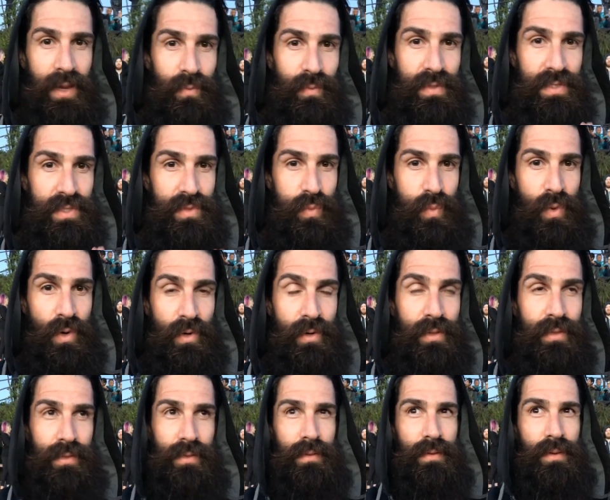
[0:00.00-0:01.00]
it was
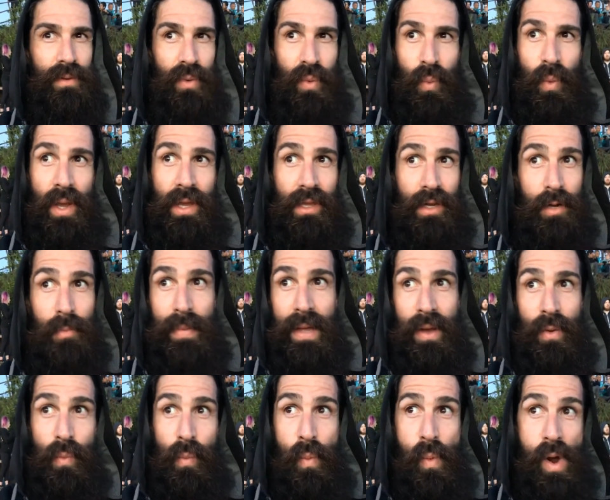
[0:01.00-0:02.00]
worth waking up at
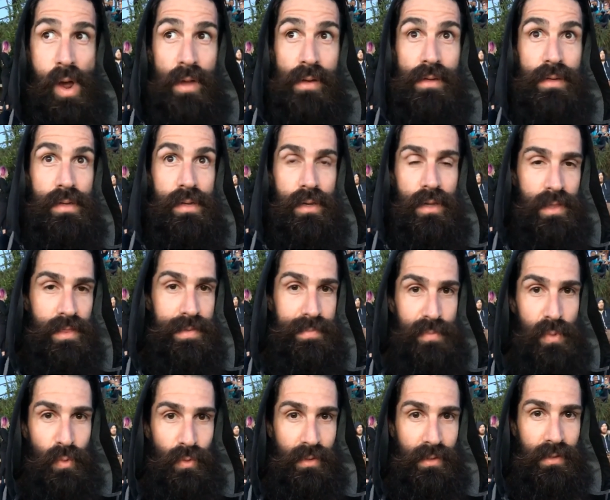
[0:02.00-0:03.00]
1 in the
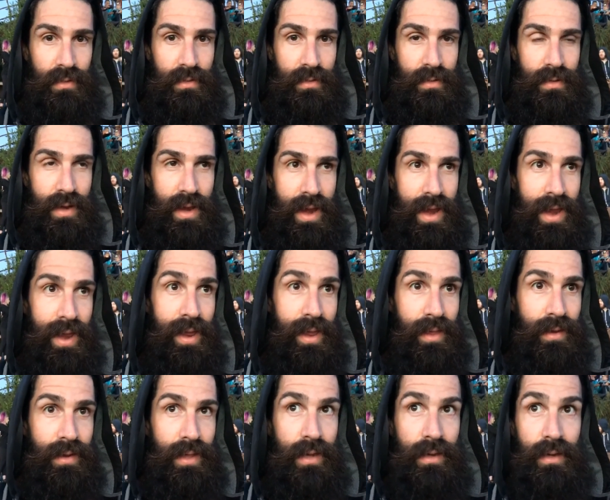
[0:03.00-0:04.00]
morning
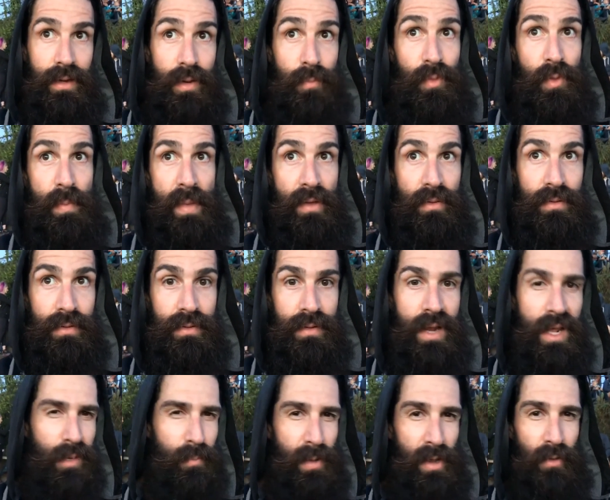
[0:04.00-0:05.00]
and heading up the mountain
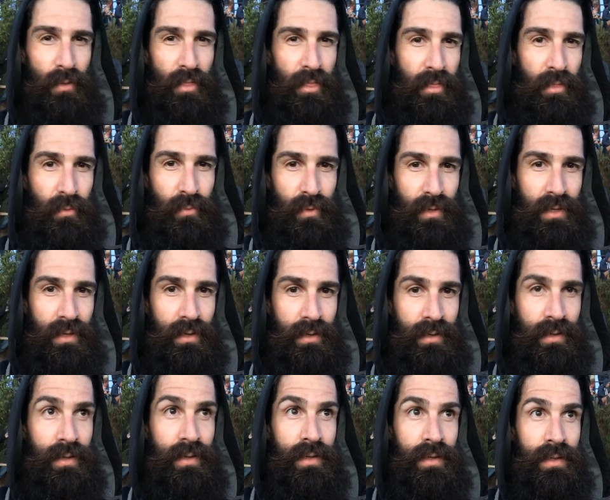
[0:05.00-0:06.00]
at about 3
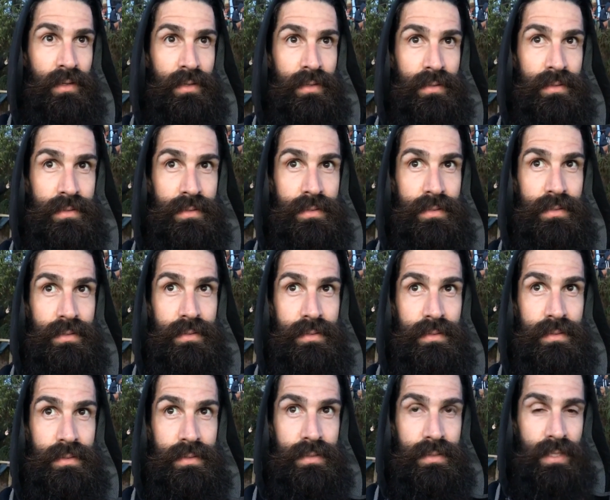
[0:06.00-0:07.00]

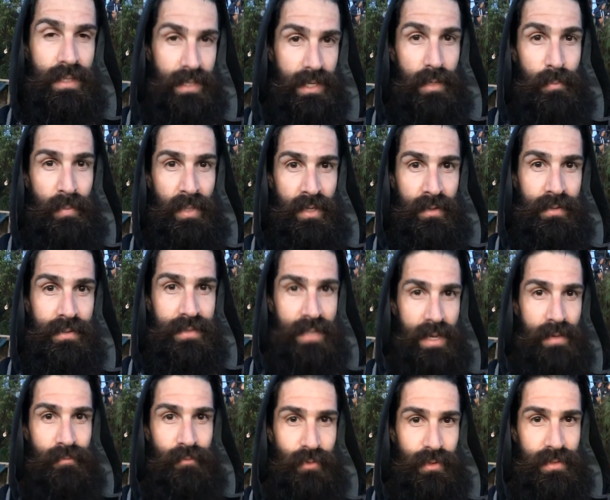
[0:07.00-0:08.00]
to get up here in
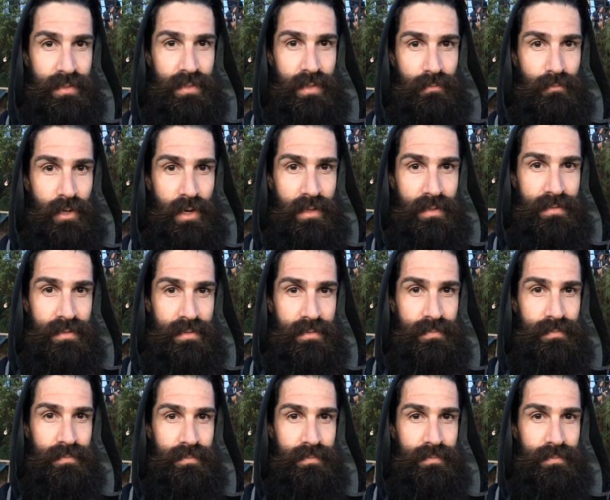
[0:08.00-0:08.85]
time for the sunrise.